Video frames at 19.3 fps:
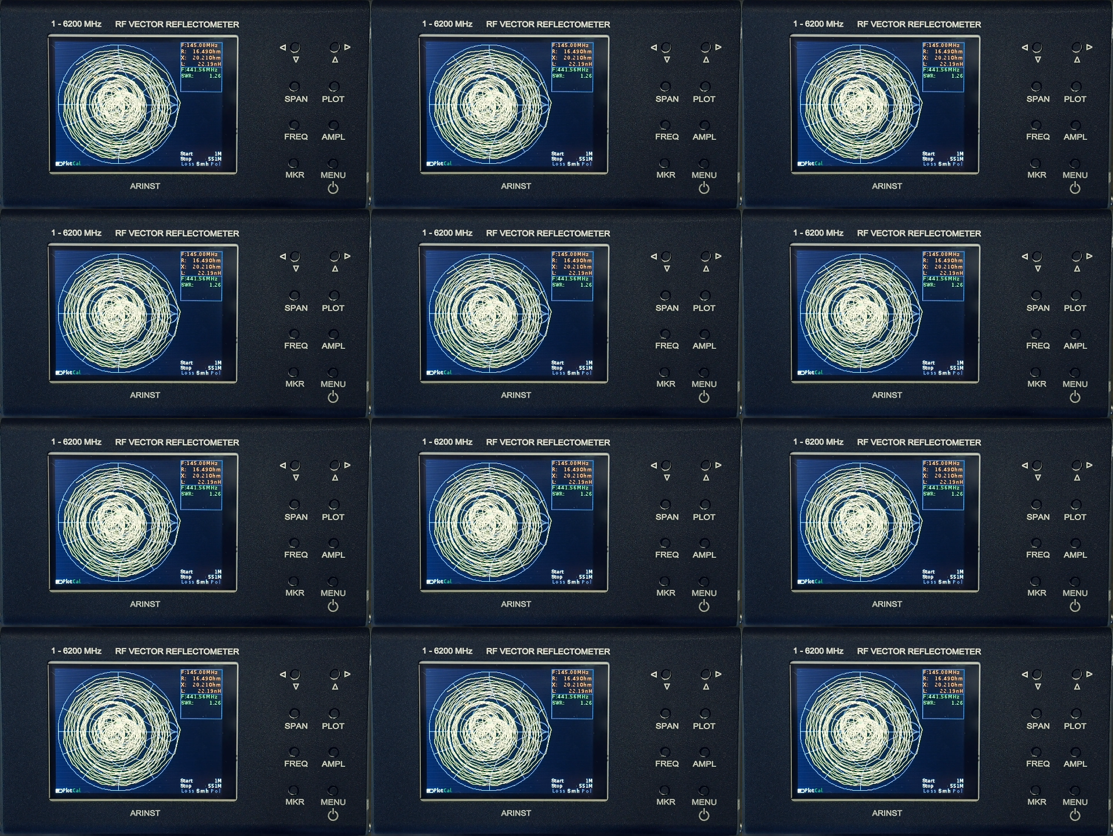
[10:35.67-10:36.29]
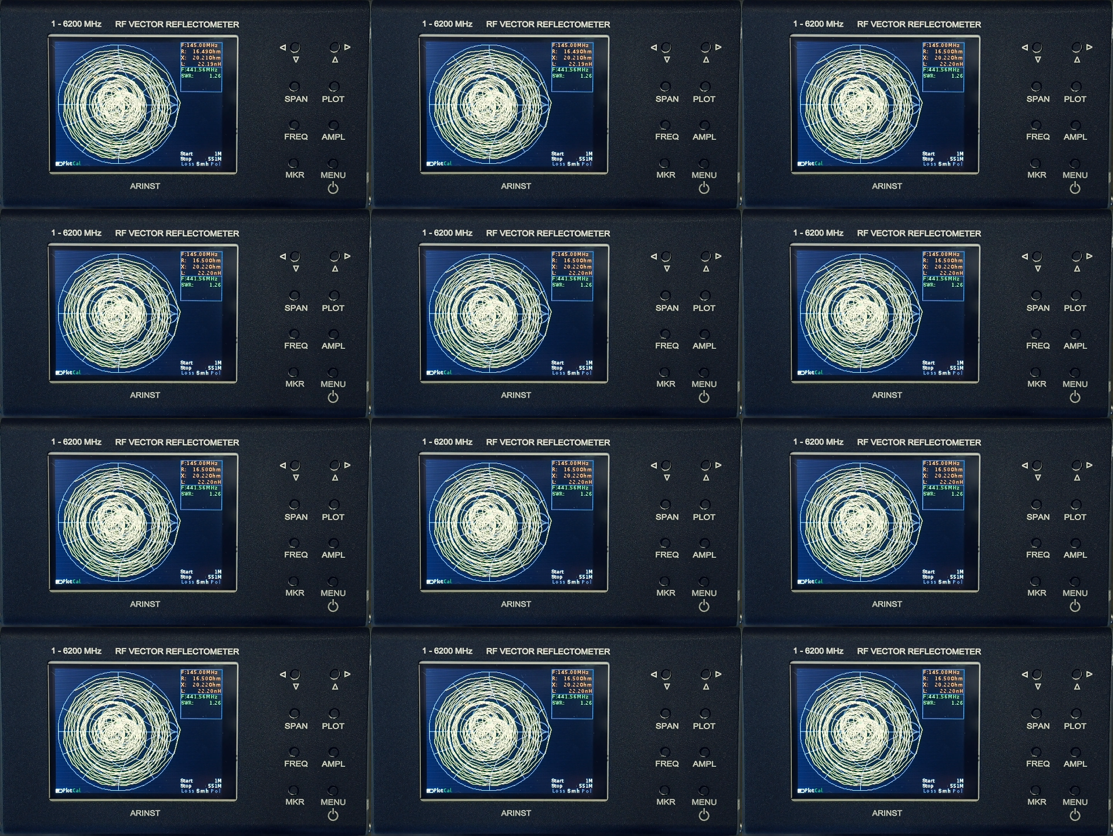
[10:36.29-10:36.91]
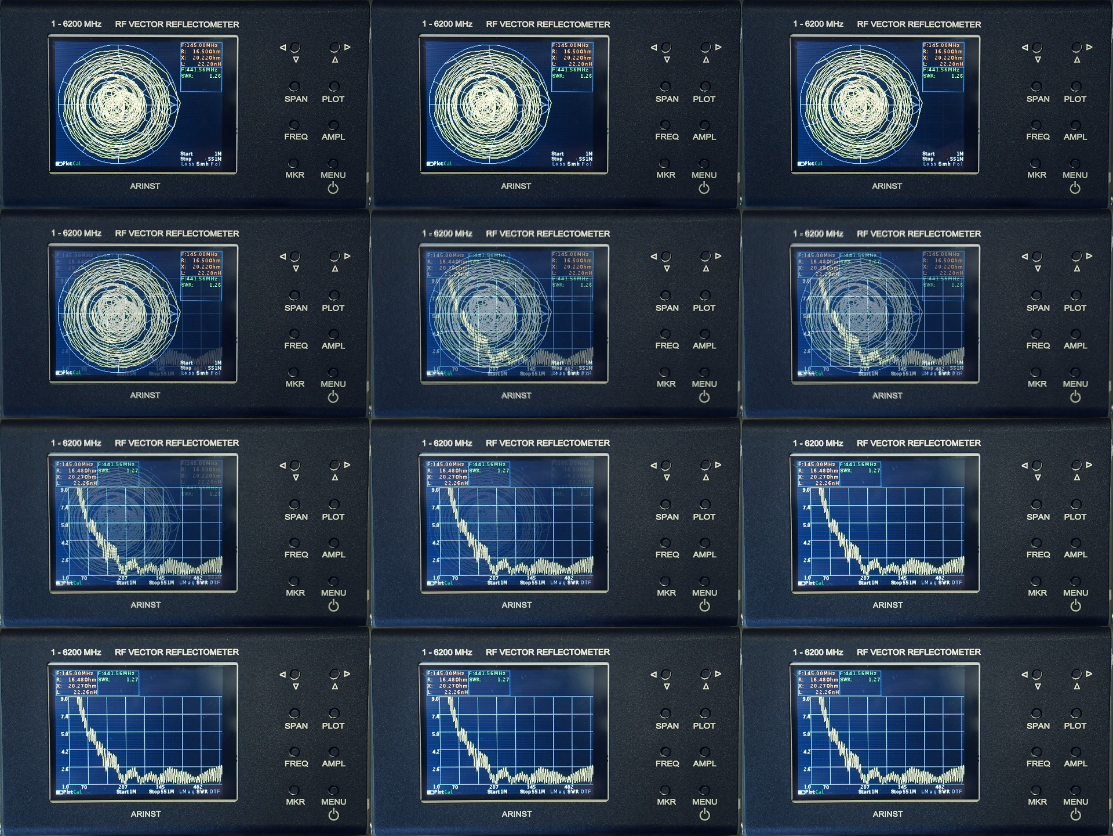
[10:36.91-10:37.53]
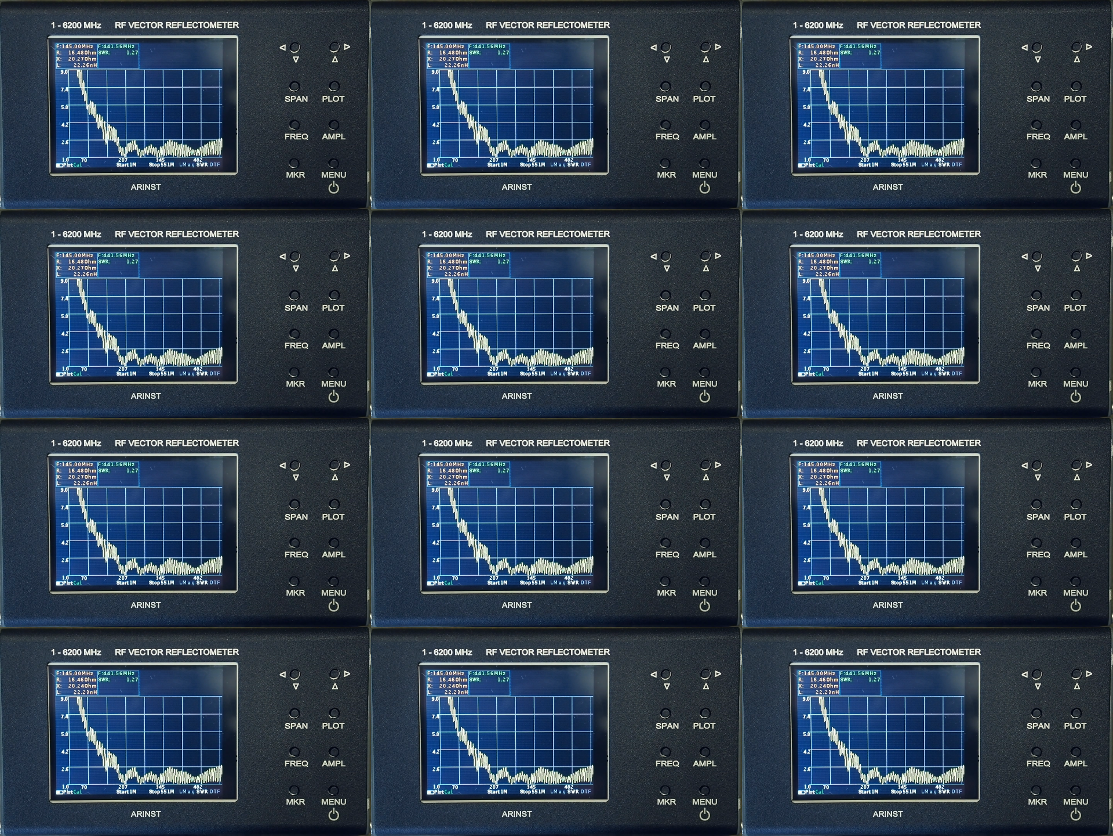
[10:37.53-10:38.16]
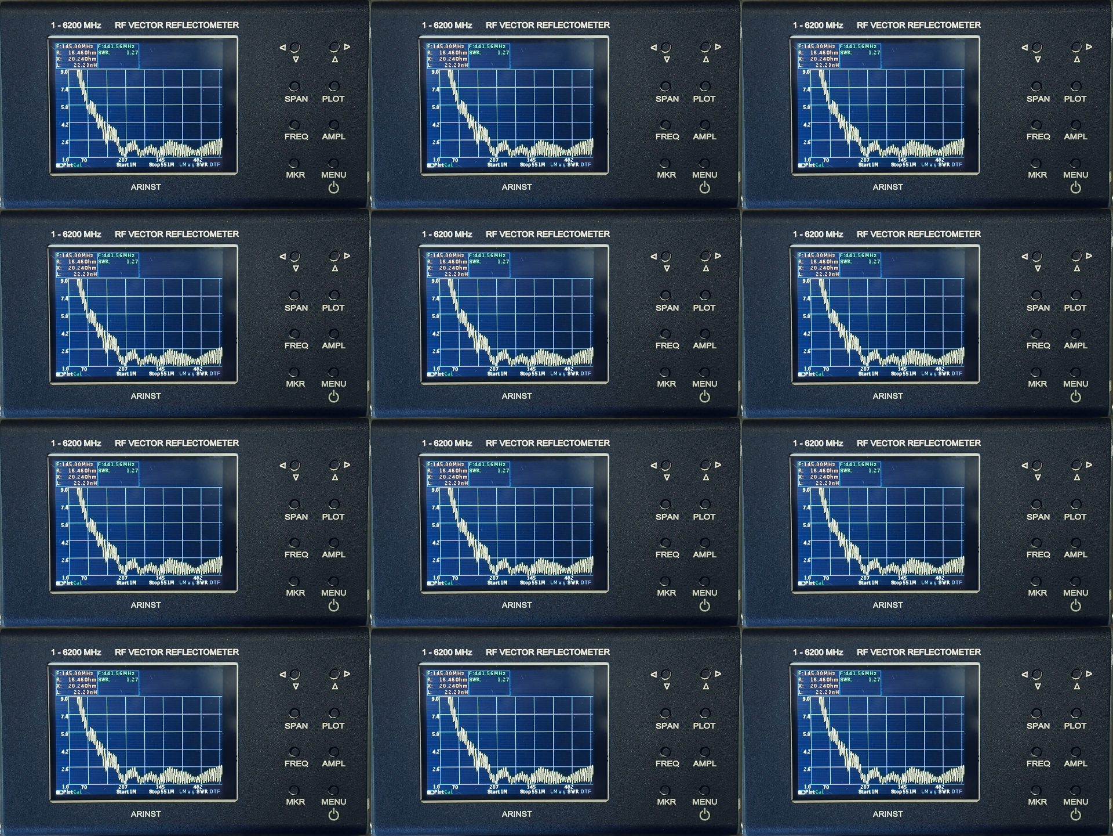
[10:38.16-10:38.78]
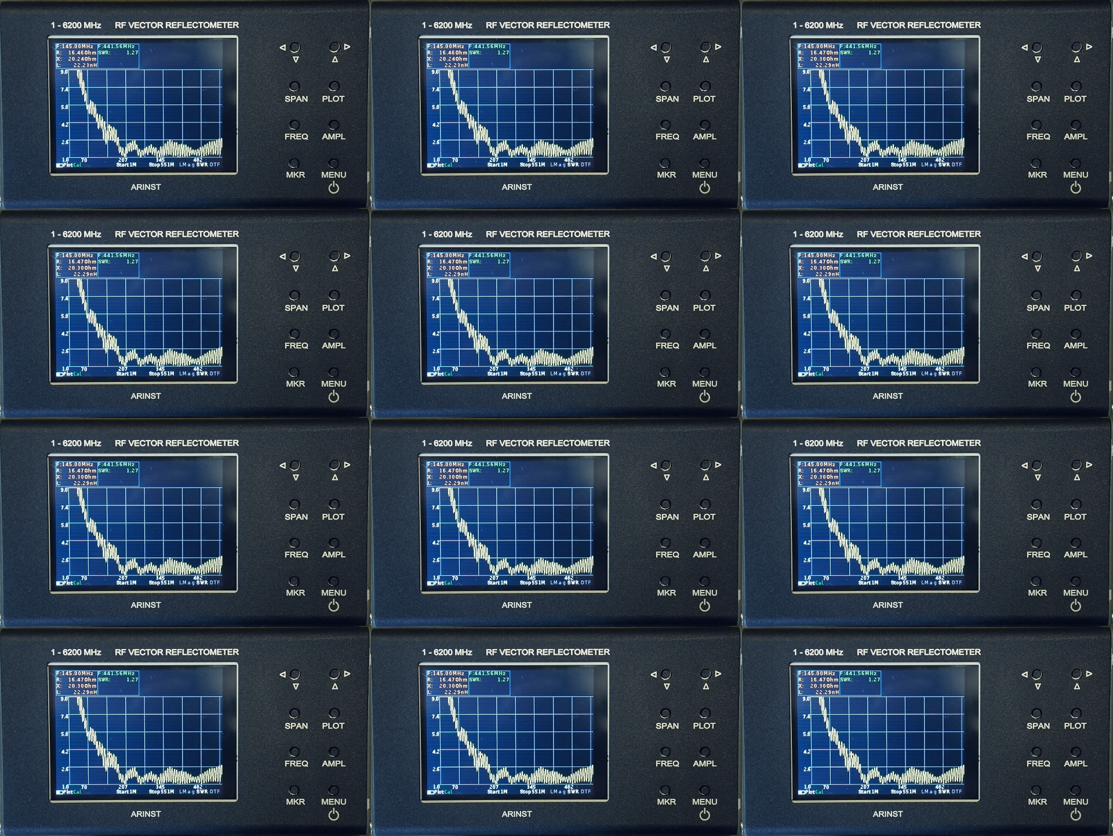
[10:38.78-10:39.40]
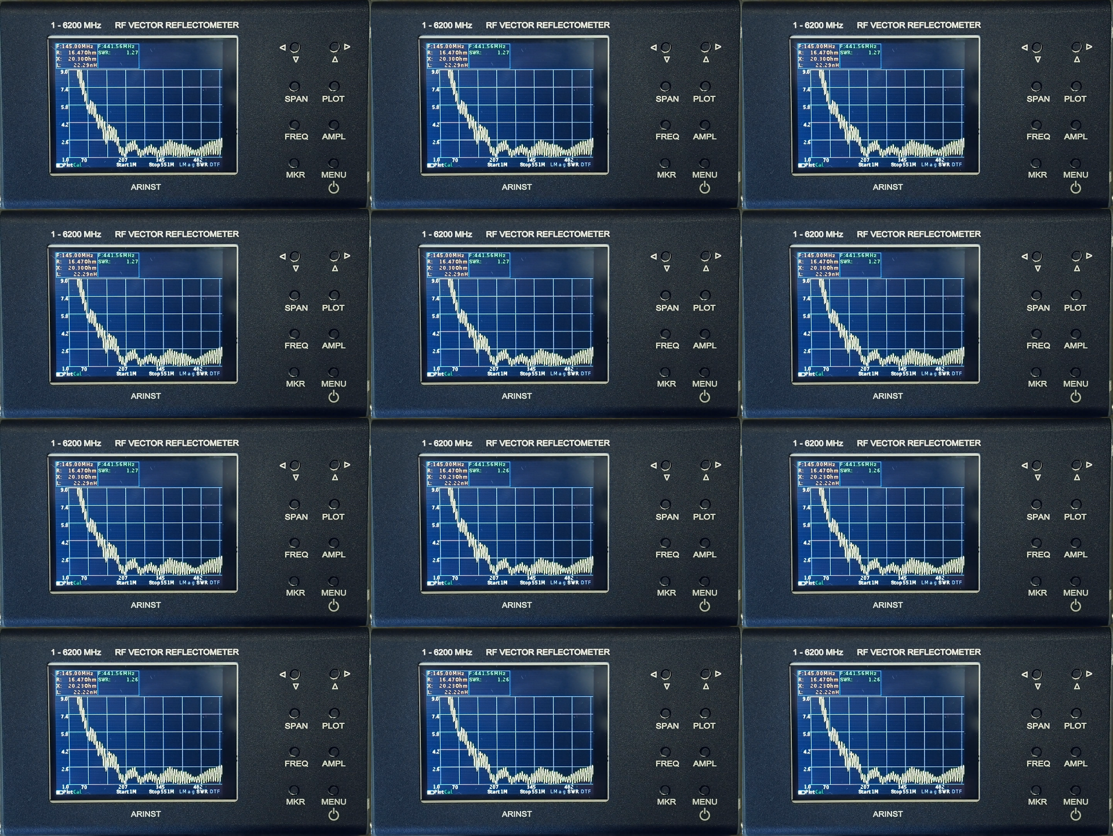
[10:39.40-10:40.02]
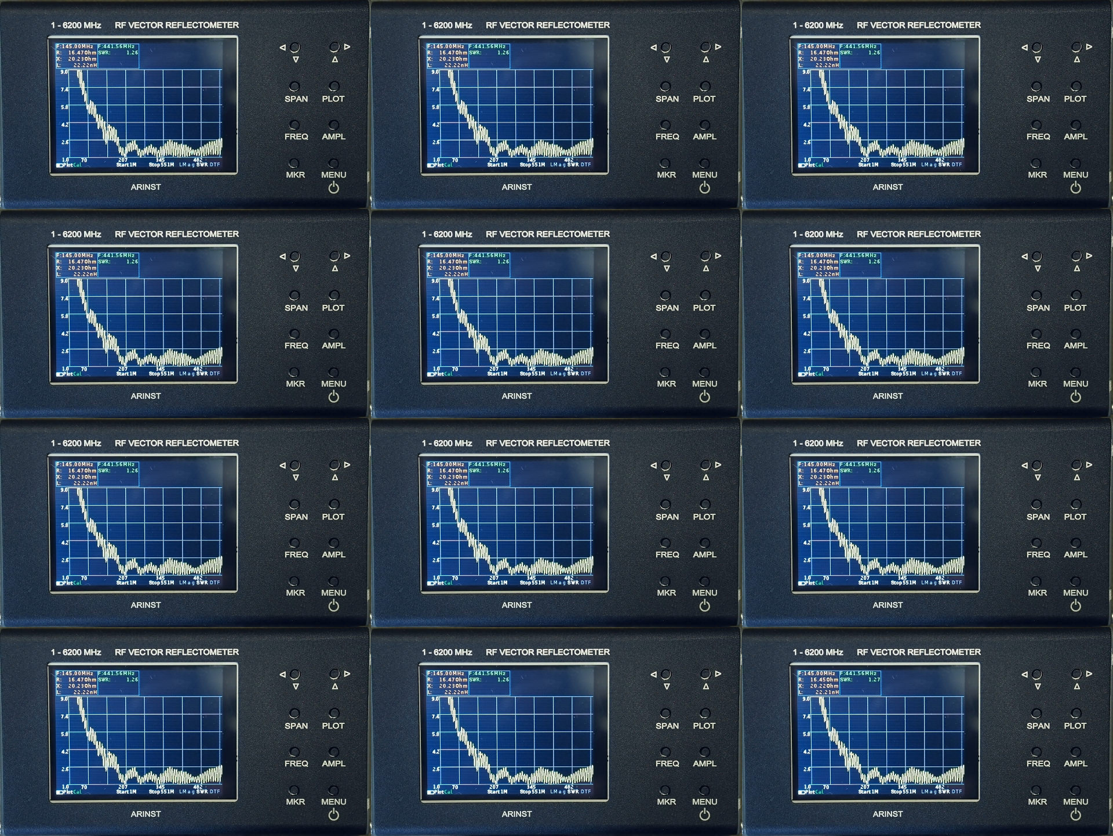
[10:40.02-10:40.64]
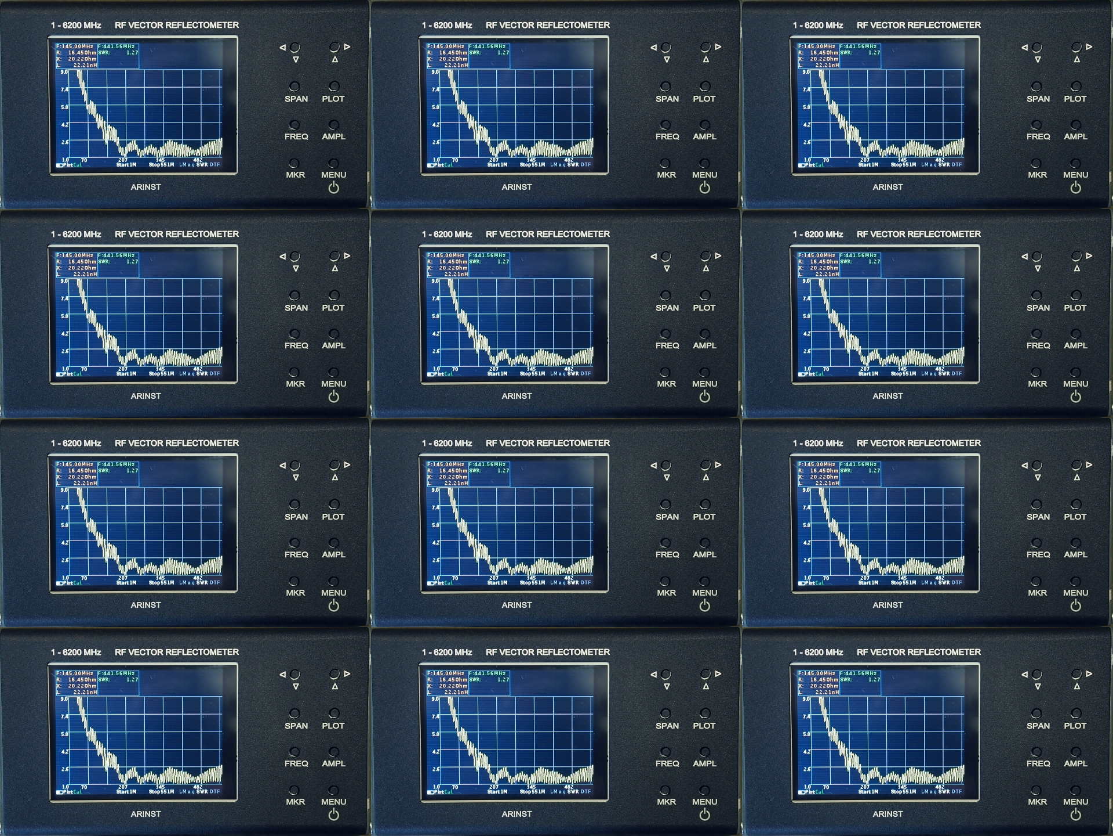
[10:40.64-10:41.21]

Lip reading: Nobody's mouth can be seen.